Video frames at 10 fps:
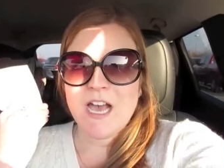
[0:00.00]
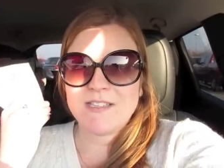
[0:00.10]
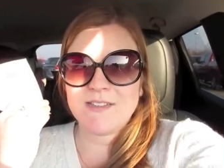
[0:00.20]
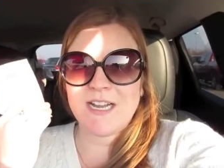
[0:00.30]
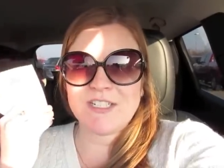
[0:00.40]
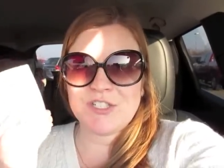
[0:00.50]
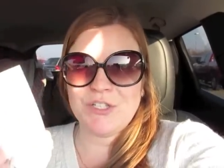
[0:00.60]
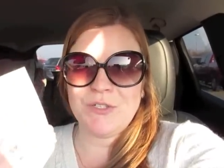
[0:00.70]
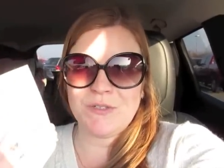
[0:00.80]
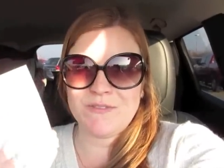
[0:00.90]
So I got
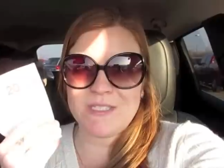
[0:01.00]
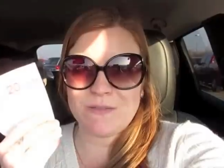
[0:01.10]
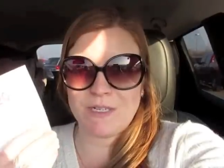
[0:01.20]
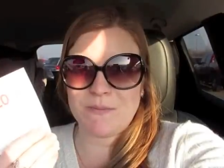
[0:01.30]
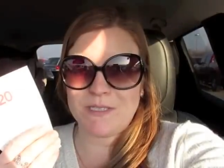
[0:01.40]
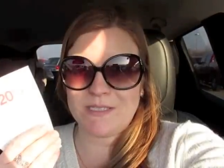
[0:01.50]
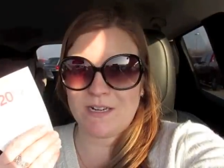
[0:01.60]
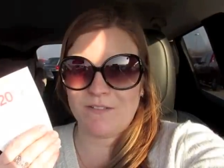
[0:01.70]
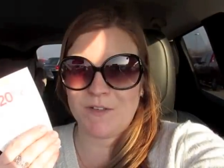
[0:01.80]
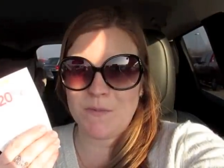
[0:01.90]
two of these twenty percent
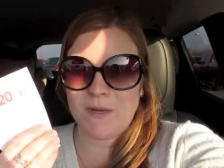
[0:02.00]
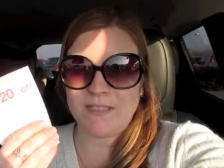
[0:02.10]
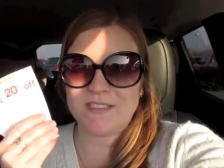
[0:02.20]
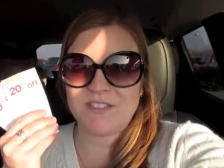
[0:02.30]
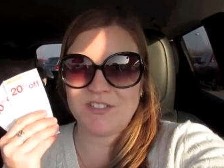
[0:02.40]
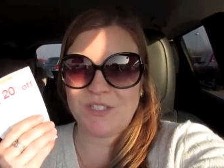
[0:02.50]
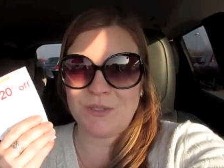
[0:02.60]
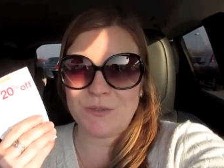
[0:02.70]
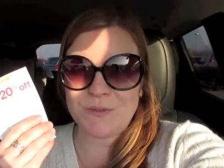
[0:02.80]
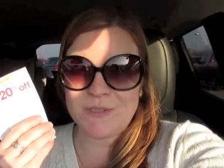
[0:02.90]
off coupons to
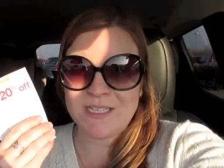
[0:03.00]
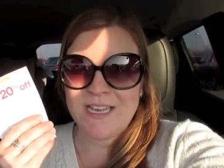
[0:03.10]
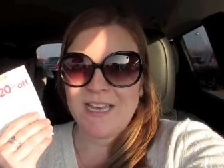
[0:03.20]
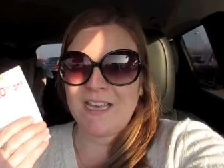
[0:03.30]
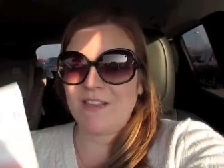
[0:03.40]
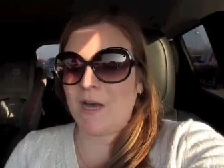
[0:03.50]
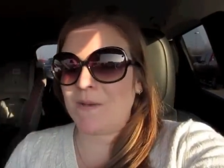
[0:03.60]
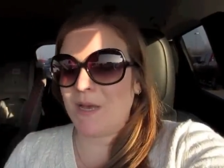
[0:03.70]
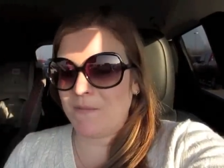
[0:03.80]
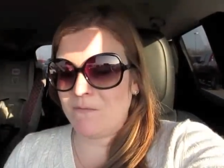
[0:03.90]
use in the
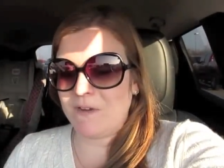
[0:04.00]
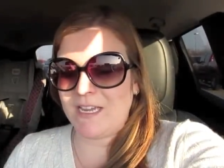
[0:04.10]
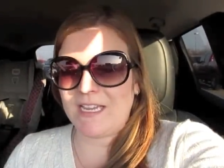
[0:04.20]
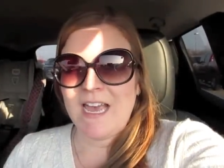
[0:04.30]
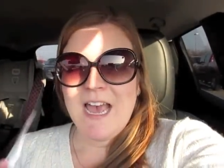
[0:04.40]
upcoming week.